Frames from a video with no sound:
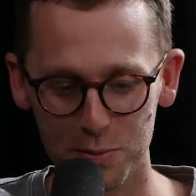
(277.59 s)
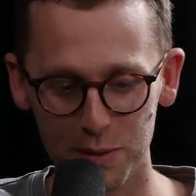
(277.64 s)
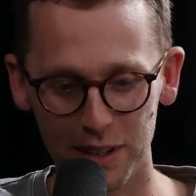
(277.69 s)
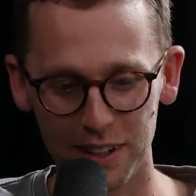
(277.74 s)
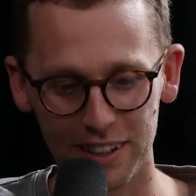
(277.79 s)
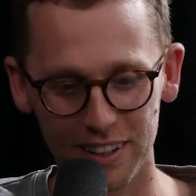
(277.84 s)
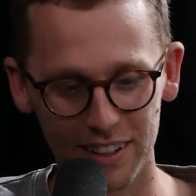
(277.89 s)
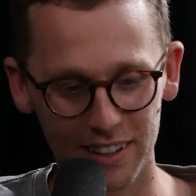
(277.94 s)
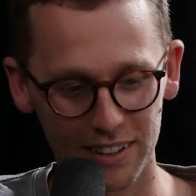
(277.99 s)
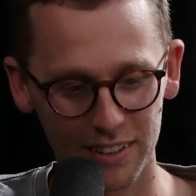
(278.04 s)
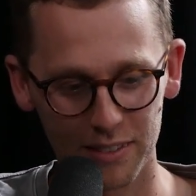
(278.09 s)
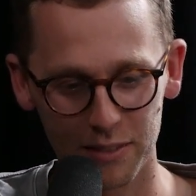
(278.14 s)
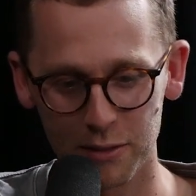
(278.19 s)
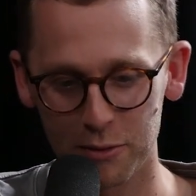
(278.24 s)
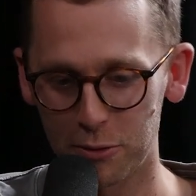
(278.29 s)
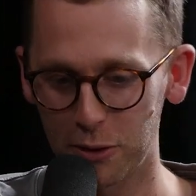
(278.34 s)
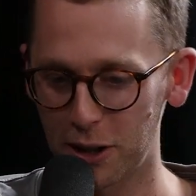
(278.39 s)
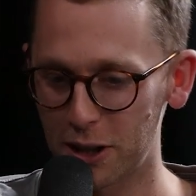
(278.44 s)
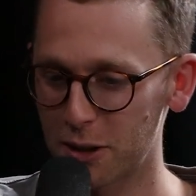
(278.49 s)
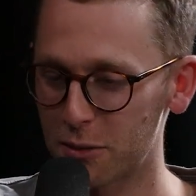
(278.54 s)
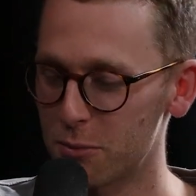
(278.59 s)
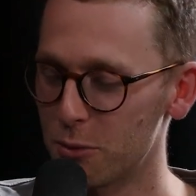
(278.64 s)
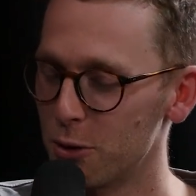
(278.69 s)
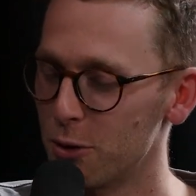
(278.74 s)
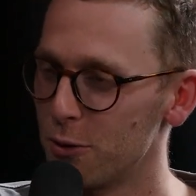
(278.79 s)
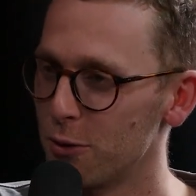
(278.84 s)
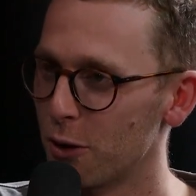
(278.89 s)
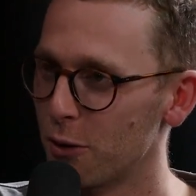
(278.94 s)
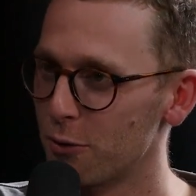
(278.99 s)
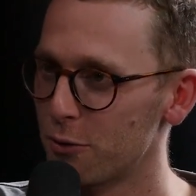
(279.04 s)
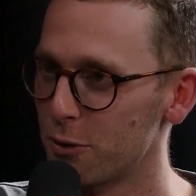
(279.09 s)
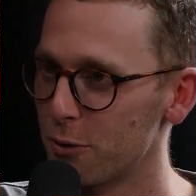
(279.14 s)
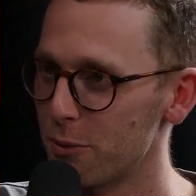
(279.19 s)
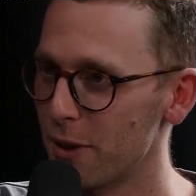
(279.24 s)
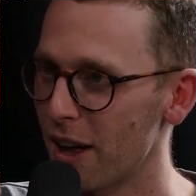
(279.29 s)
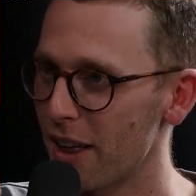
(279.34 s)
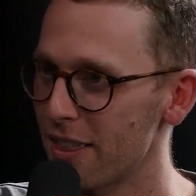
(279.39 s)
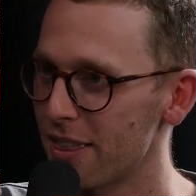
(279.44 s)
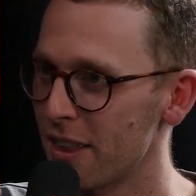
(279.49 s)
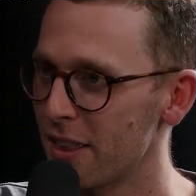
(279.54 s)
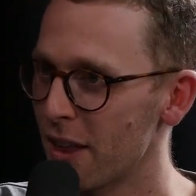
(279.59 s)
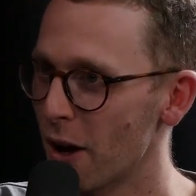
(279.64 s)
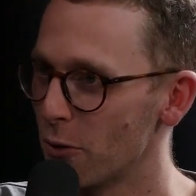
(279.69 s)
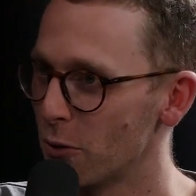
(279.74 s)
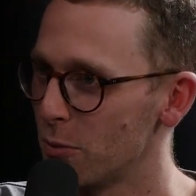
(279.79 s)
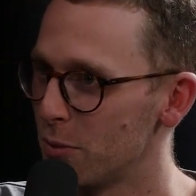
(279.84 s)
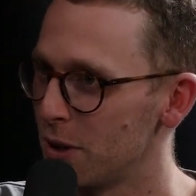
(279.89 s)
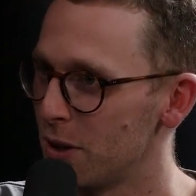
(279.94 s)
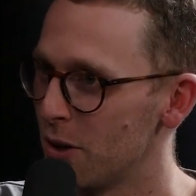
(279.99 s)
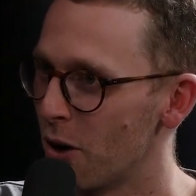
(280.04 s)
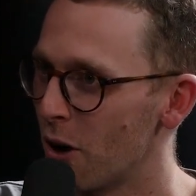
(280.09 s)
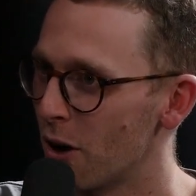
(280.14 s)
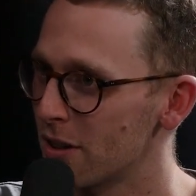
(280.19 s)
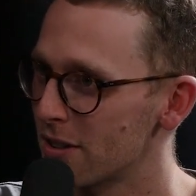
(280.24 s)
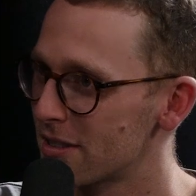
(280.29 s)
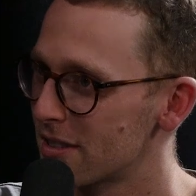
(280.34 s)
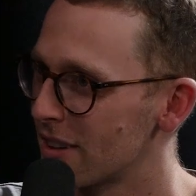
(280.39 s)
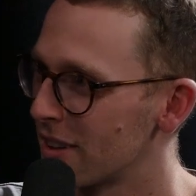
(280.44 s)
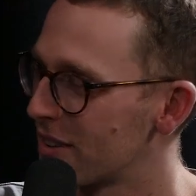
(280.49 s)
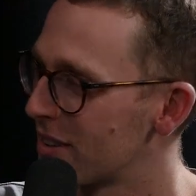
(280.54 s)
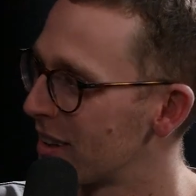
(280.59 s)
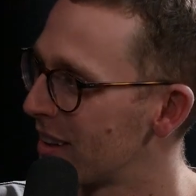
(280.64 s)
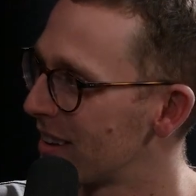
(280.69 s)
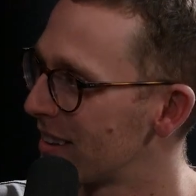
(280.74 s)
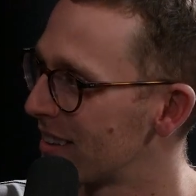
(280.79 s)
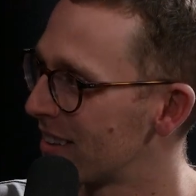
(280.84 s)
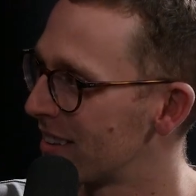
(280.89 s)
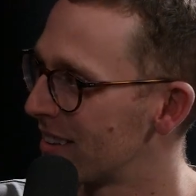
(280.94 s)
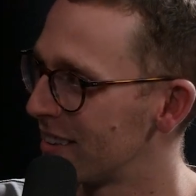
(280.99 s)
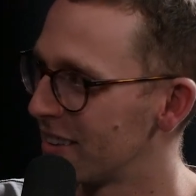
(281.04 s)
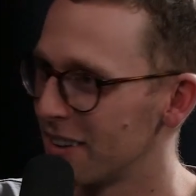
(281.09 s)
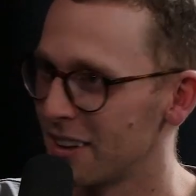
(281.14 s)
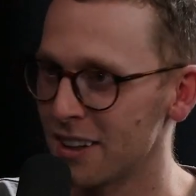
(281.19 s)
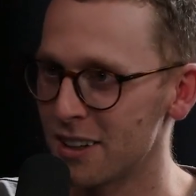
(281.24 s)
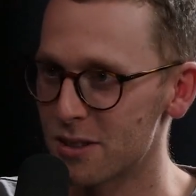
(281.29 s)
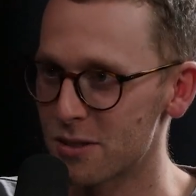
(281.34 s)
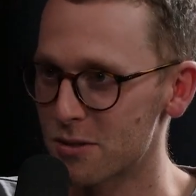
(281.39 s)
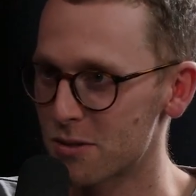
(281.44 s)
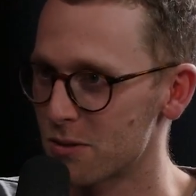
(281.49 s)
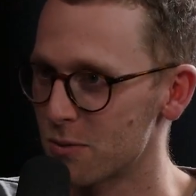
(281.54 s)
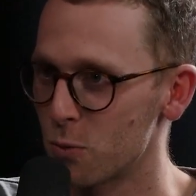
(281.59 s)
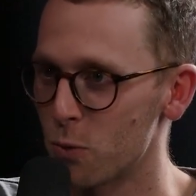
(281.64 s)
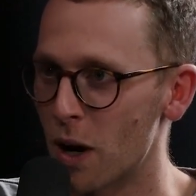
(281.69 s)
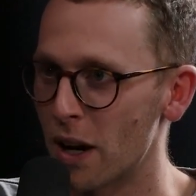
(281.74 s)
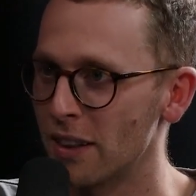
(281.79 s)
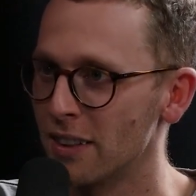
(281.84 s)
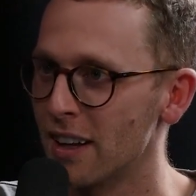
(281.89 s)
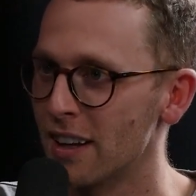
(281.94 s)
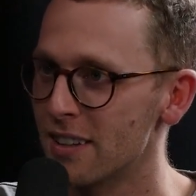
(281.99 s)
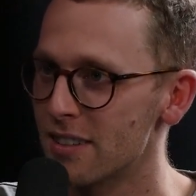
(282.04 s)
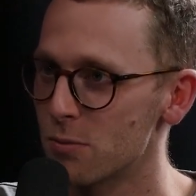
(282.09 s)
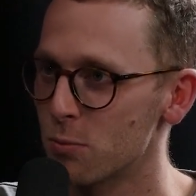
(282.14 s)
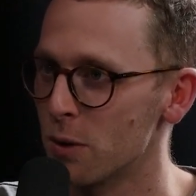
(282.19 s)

But if we can move on from that, then that would be nice. I think that it's one less.